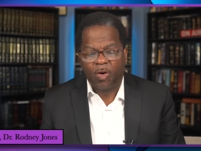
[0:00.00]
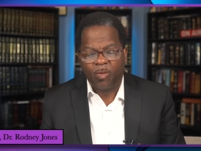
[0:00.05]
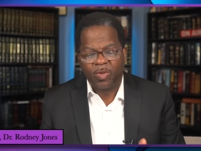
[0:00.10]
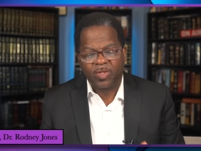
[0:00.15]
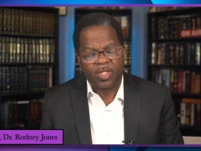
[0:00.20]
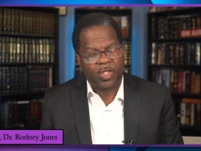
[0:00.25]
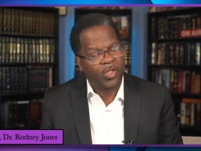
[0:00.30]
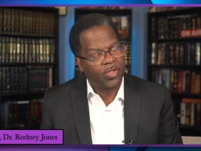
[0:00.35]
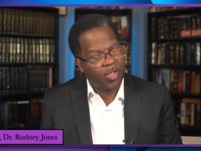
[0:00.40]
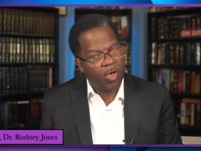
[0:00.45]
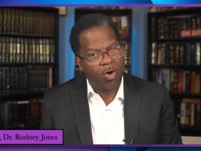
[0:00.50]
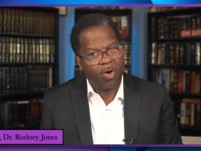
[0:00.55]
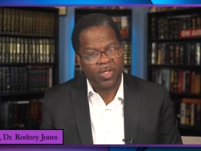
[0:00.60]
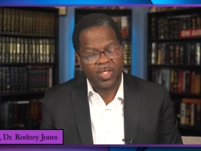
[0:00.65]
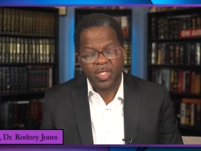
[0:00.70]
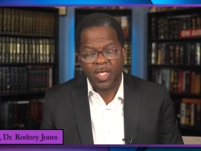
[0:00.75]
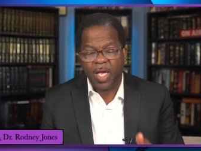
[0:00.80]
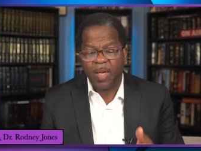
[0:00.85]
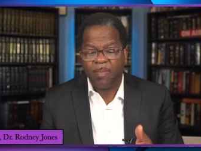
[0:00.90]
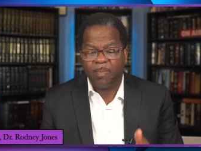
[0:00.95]
For with
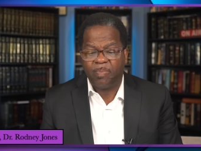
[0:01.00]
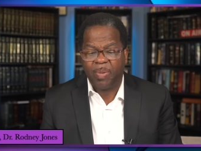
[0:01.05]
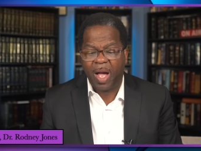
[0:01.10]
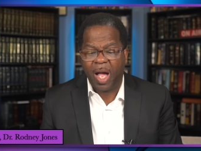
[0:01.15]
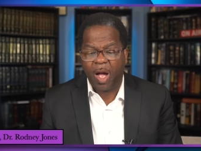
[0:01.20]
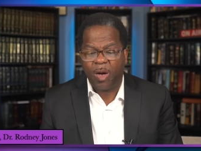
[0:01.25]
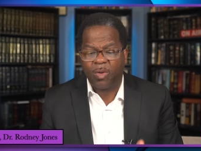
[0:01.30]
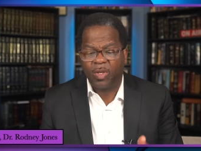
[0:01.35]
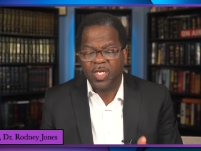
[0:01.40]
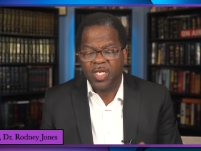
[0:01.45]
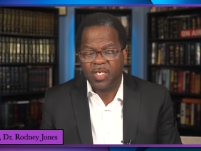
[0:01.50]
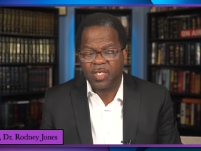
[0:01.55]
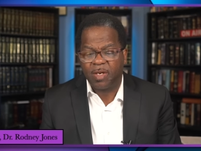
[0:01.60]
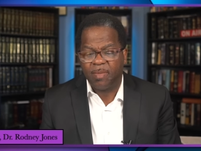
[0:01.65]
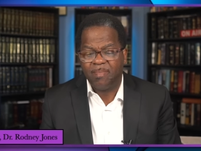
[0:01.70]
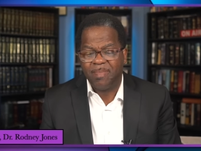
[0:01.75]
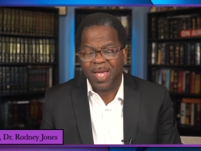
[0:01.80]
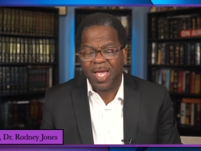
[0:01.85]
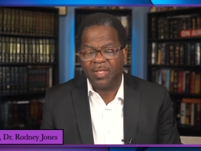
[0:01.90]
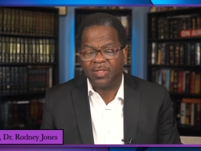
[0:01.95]
authority and power he
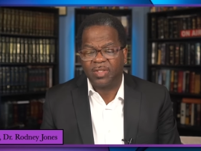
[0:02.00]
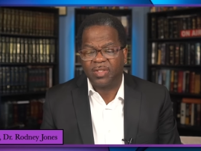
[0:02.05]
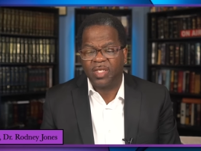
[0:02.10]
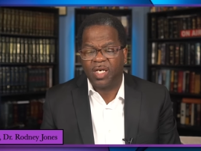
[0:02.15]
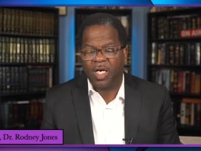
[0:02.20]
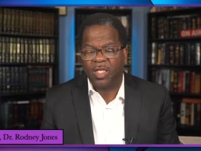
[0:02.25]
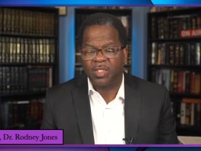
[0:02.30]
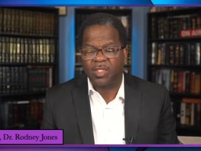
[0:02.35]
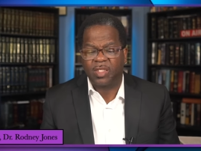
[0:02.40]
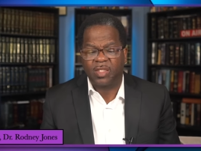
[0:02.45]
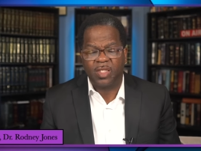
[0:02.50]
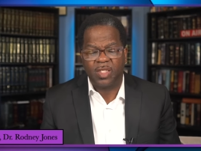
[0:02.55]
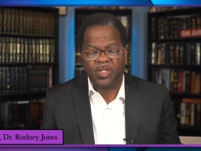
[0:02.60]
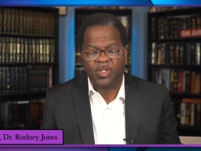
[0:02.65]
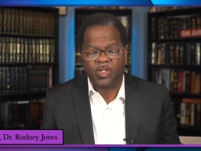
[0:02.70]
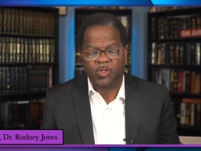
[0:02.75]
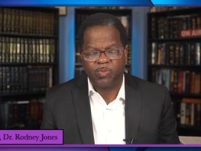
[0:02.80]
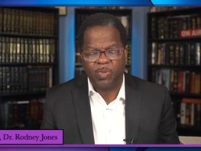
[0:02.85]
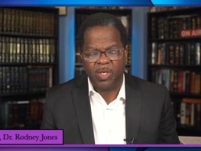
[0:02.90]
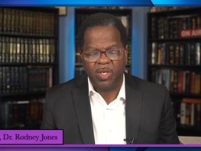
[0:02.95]
commanded the
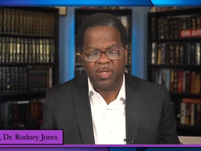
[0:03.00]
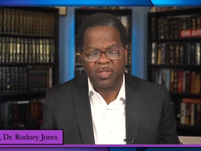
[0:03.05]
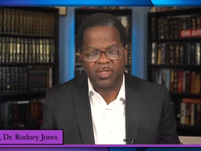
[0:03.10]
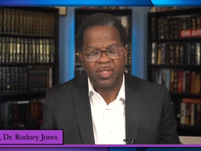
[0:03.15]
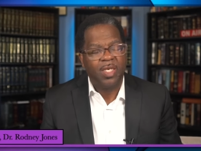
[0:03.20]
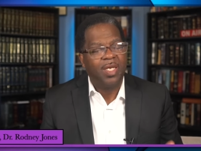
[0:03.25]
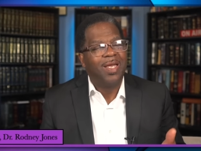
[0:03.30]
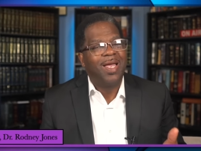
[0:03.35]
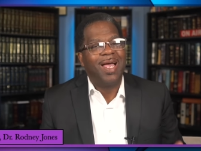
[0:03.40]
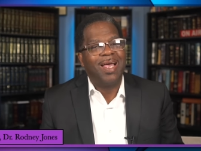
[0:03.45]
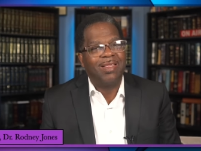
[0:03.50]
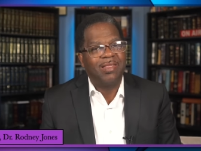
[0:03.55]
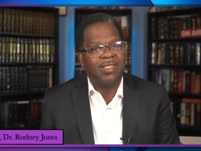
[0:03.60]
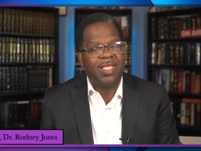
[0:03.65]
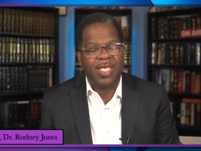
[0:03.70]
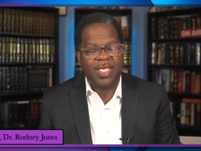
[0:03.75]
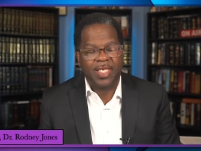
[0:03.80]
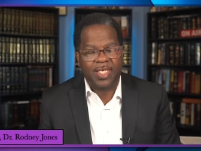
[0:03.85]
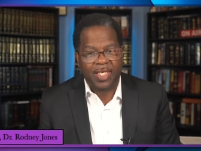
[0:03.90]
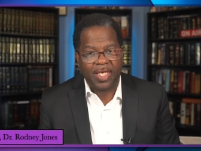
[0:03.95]
unclean spirits,
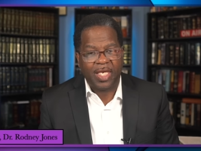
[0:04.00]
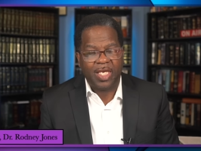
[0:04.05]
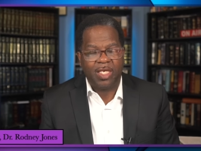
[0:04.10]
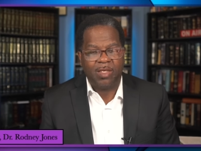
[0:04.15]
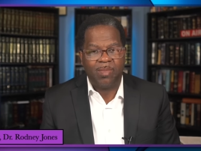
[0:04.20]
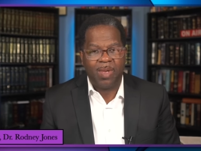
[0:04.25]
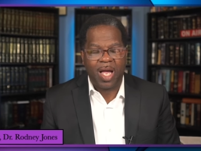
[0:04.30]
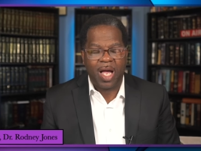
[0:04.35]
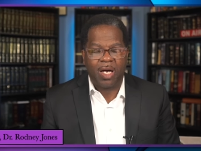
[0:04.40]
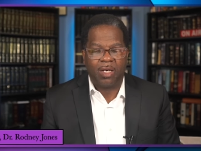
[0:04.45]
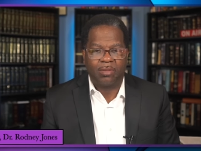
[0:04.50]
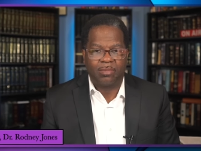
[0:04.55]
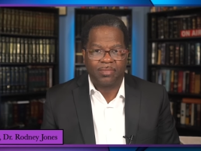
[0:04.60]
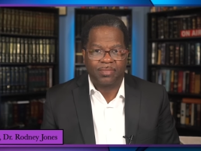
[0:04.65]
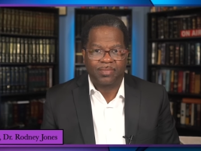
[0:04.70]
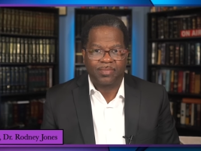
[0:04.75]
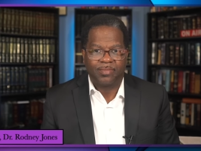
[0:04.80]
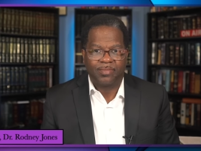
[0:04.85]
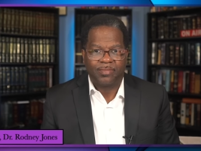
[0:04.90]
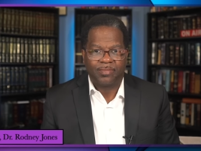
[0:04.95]
and they came
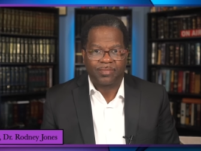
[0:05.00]
out.